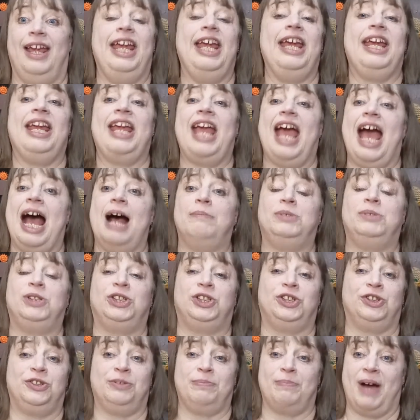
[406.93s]
he
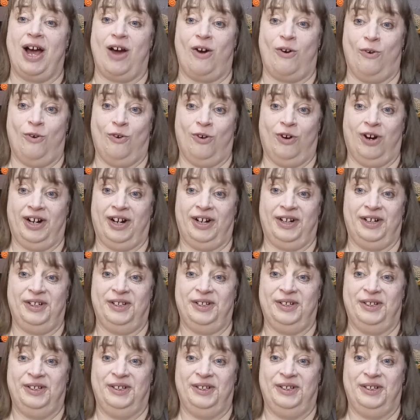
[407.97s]
captured my heart.